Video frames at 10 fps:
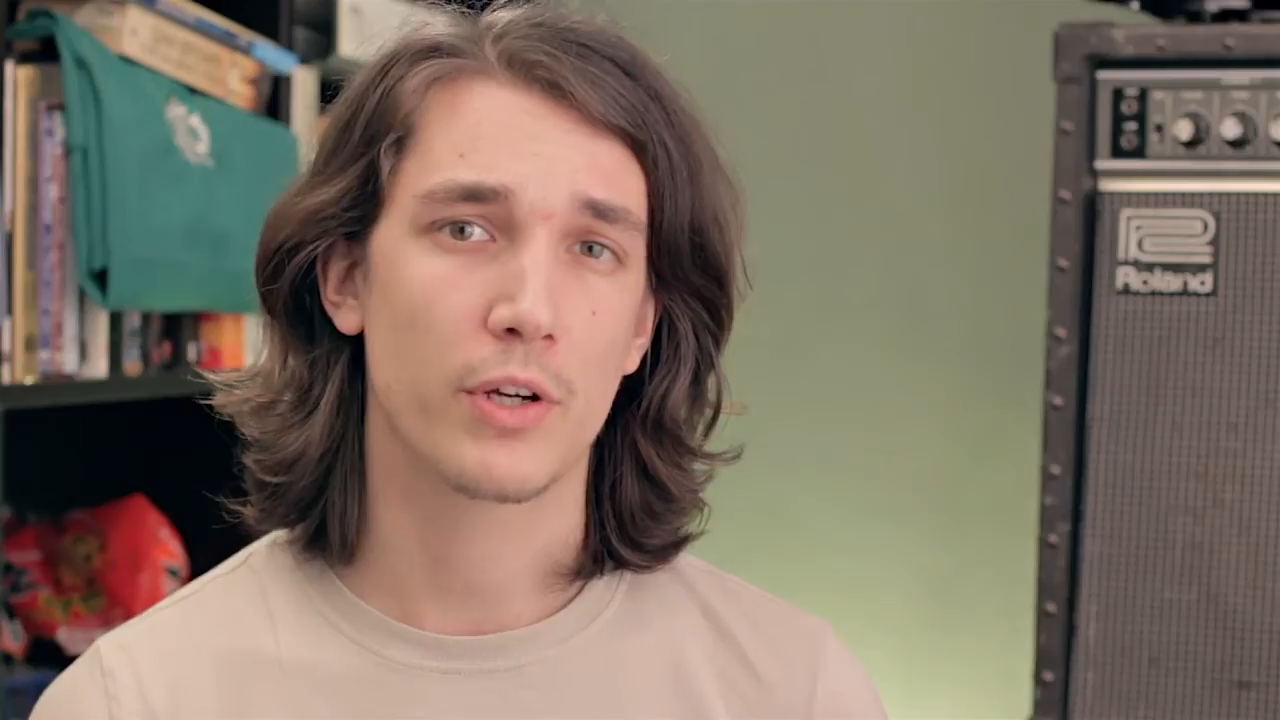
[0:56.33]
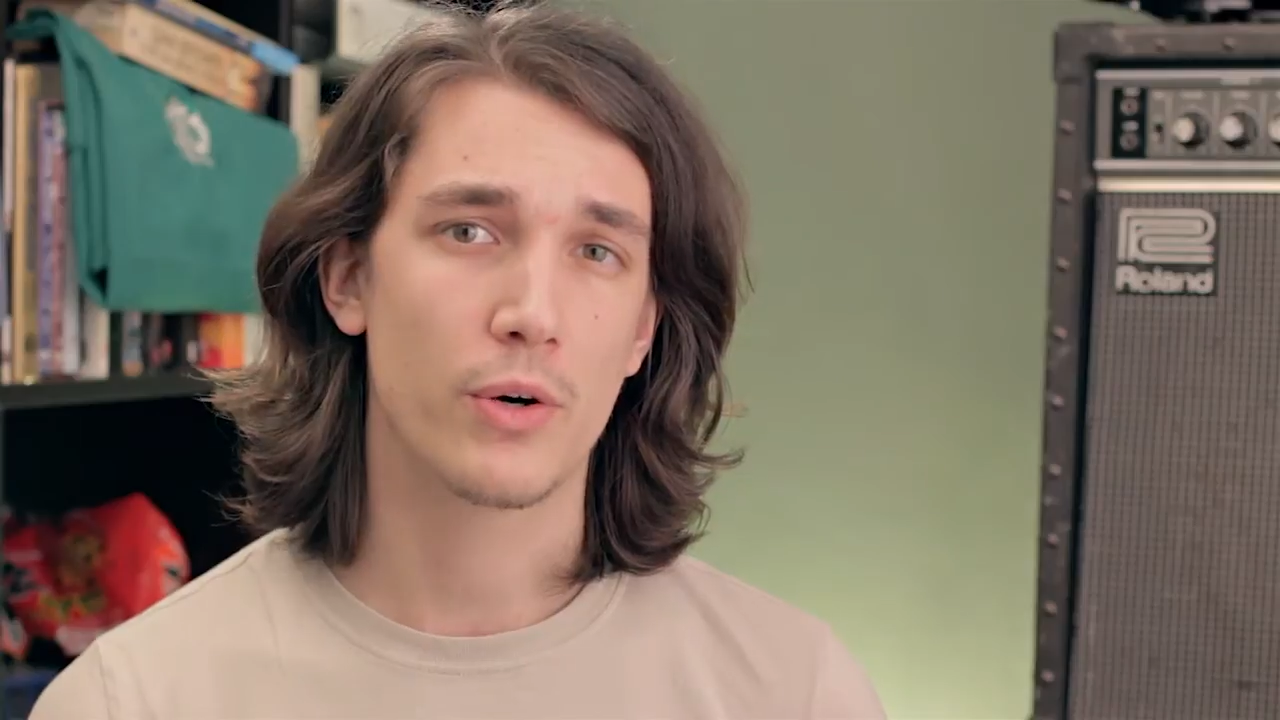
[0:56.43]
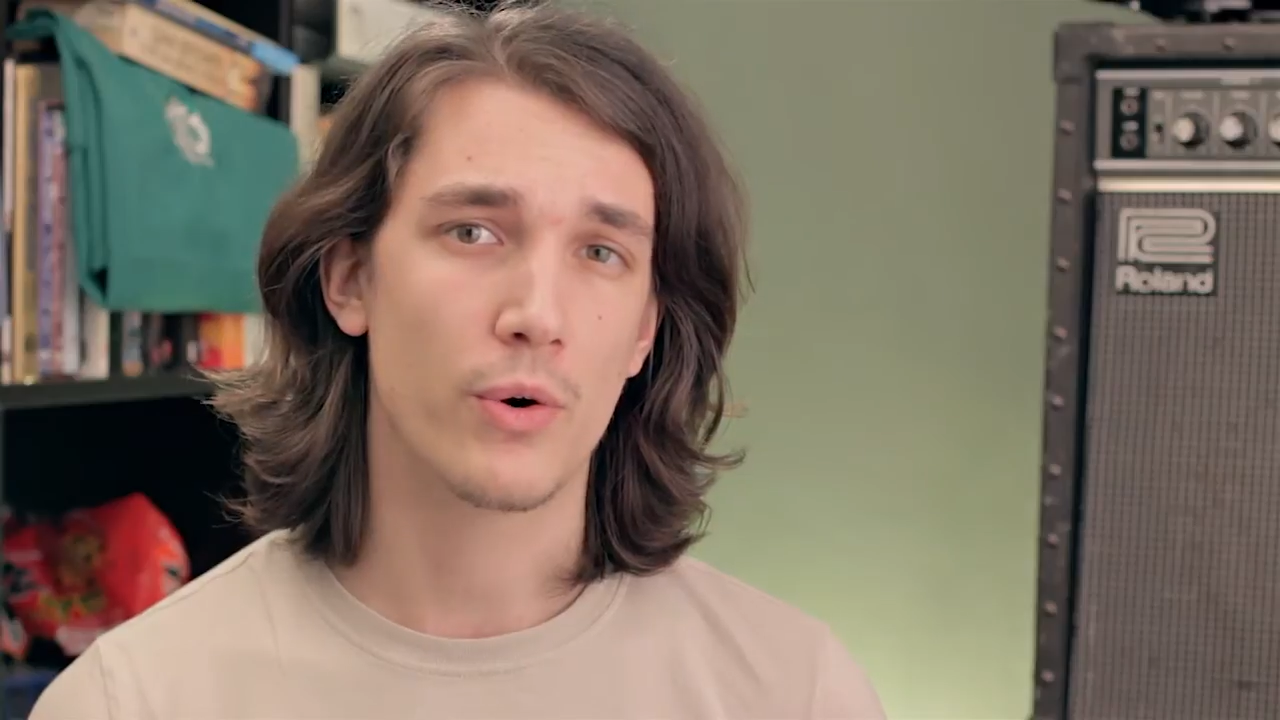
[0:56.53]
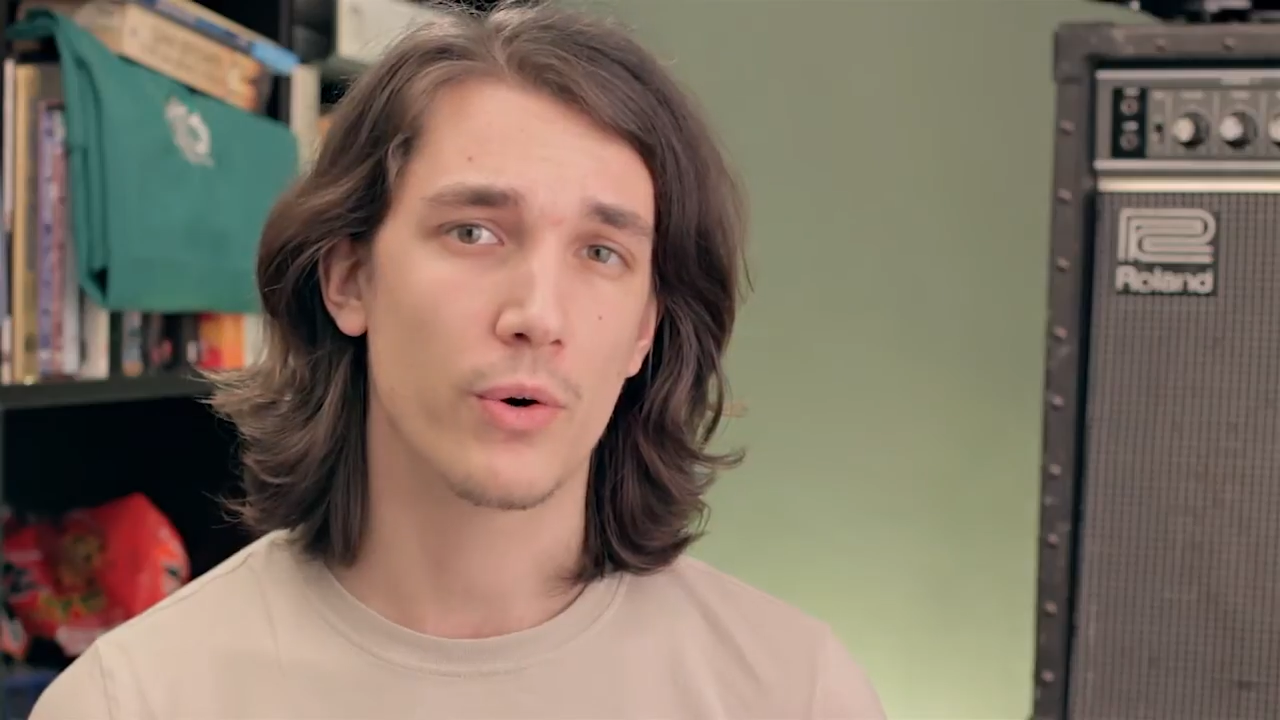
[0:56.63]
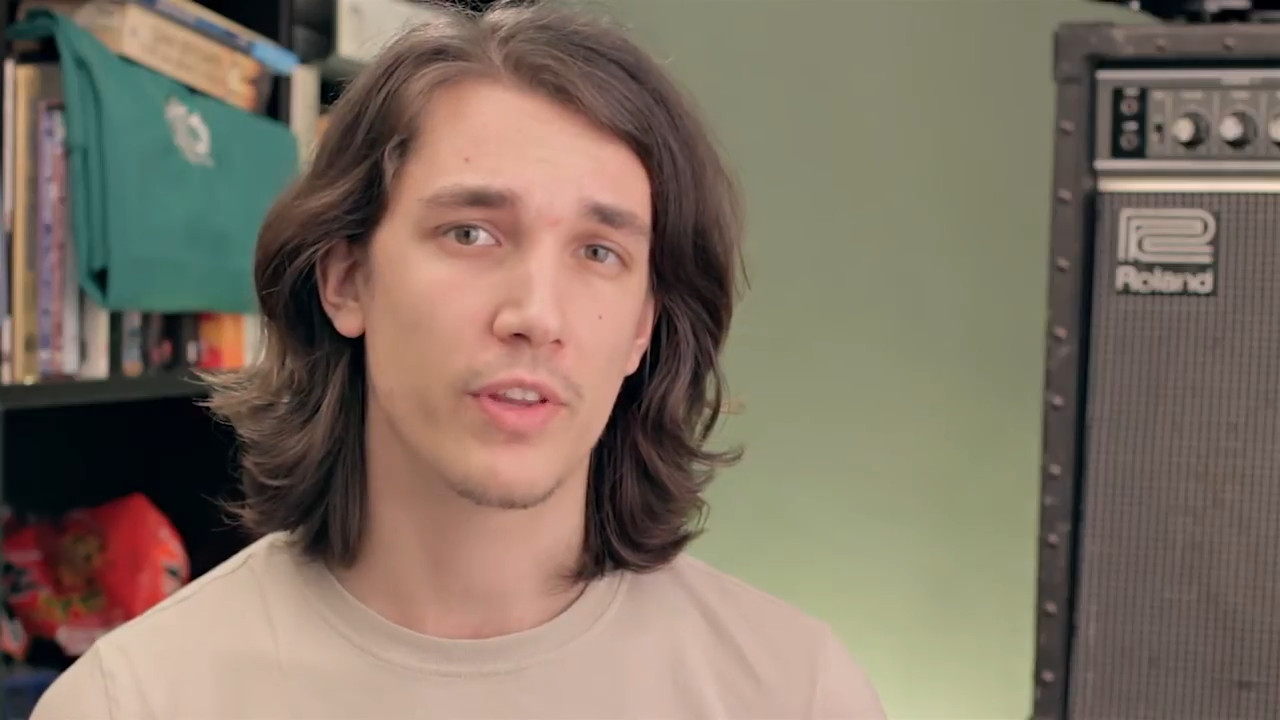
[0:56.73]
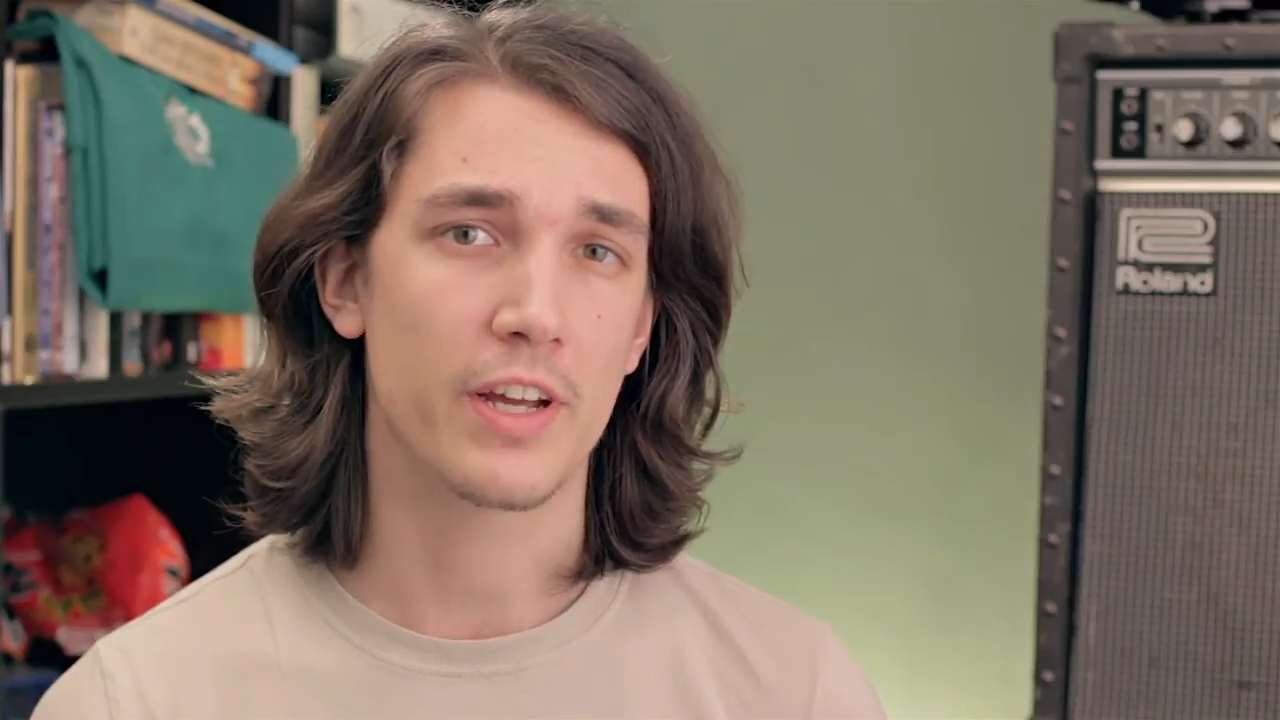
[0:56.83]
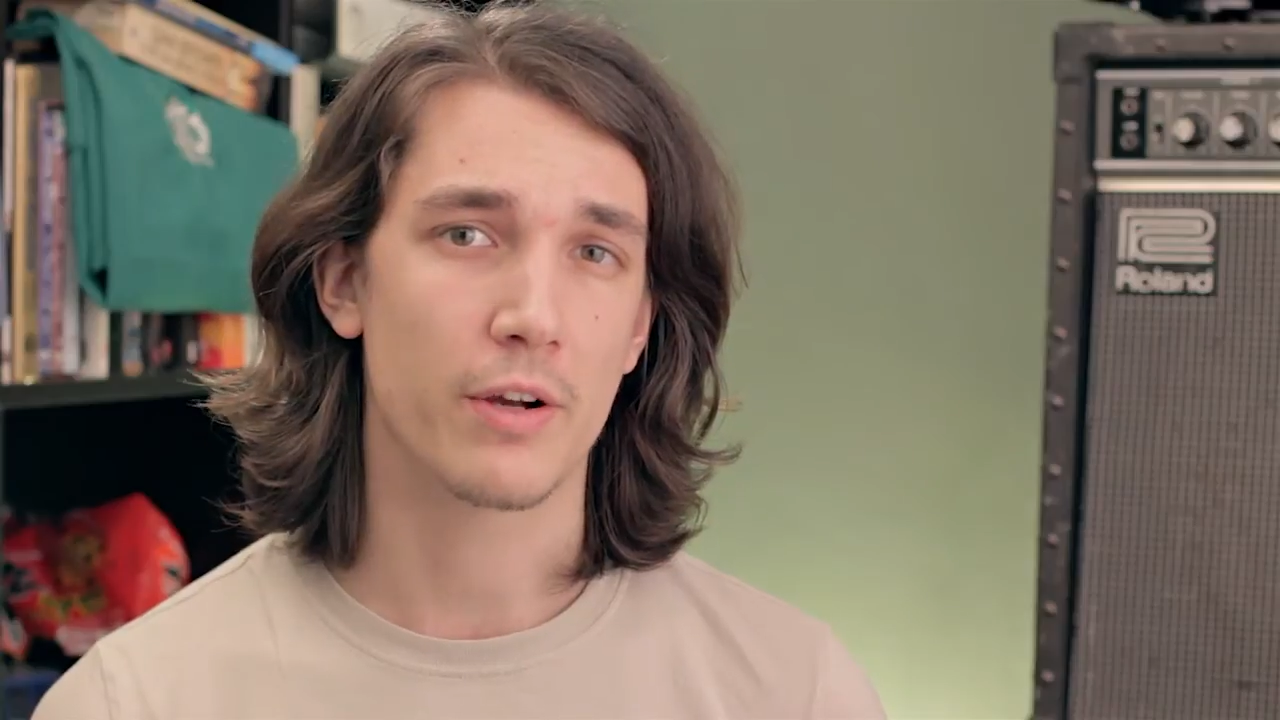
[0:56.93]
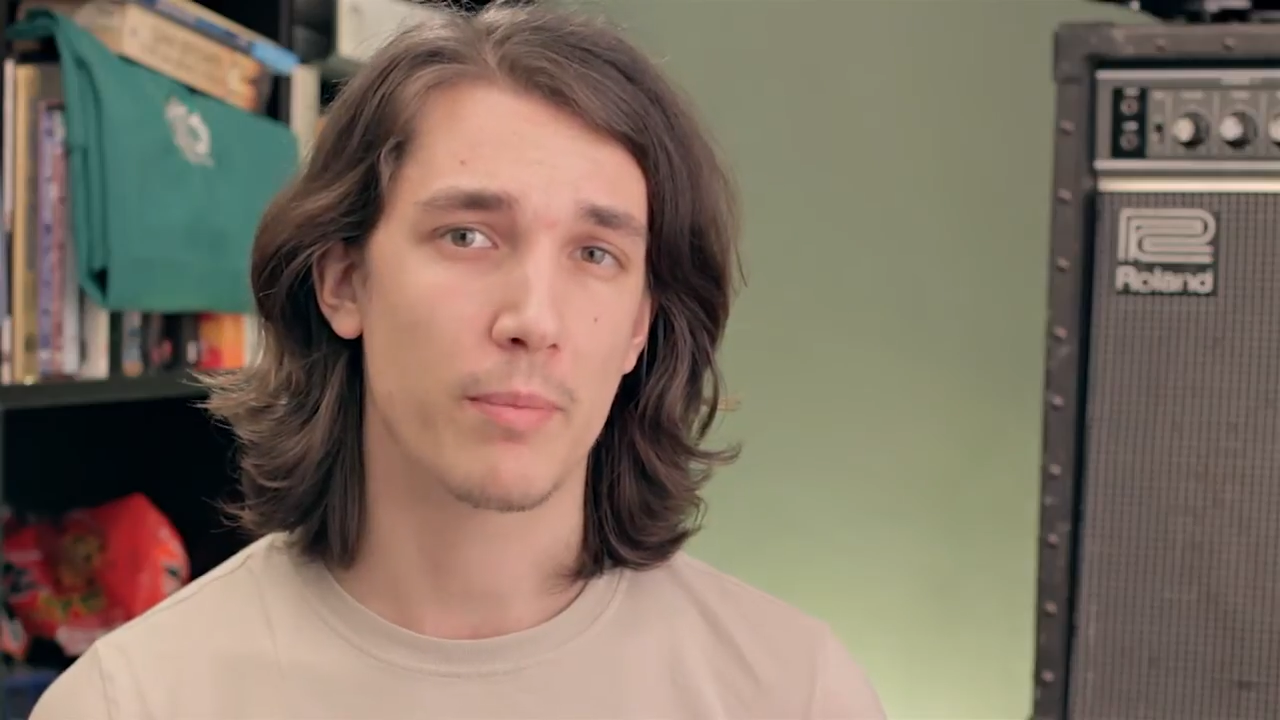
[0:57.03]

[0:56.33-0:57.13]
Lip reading: chord that you're